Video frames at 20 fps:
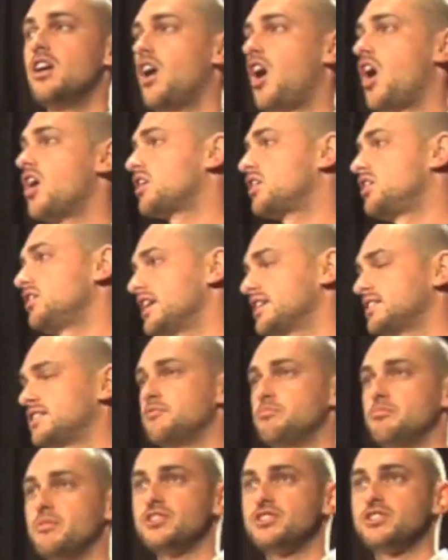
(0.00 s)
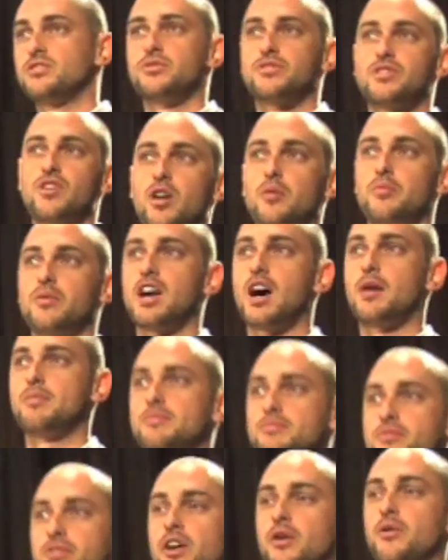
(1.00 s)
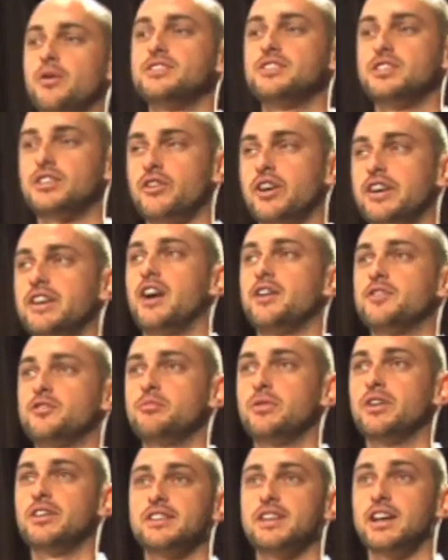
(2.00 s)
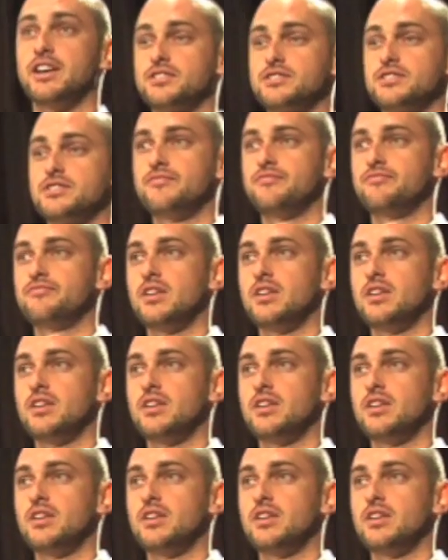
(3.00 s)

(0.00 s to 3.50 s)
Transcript: Our collective mission with CarbonCopyPRO is to create 100 millionaires.